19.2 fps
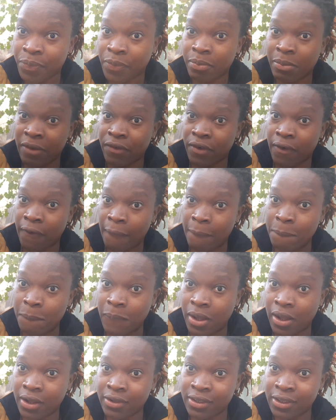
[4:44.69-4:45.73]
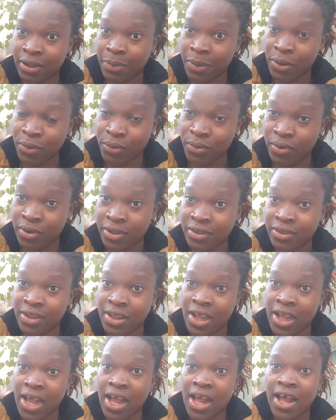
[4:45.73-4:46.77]
we have to come back, set up the hose,
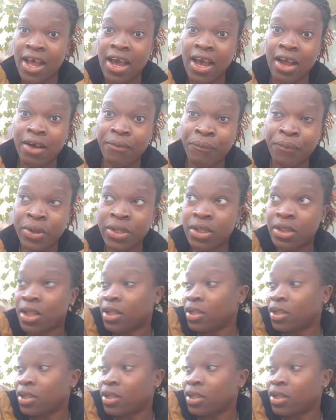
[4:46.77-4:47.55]
and we